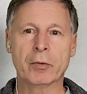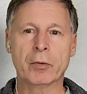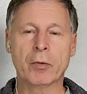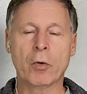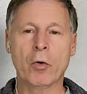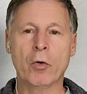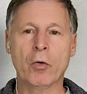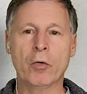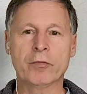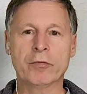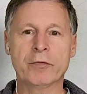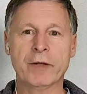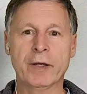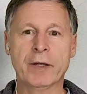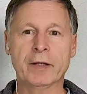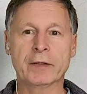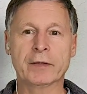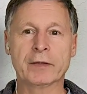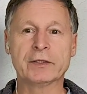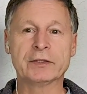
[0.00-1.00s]
of
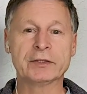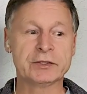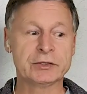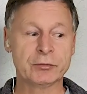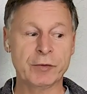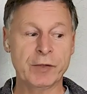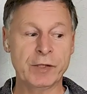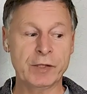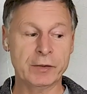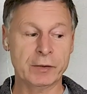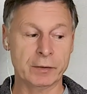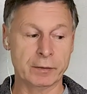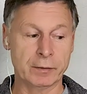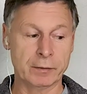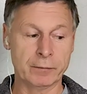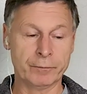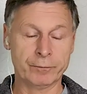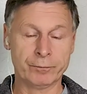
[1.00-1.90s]
that is Sweden.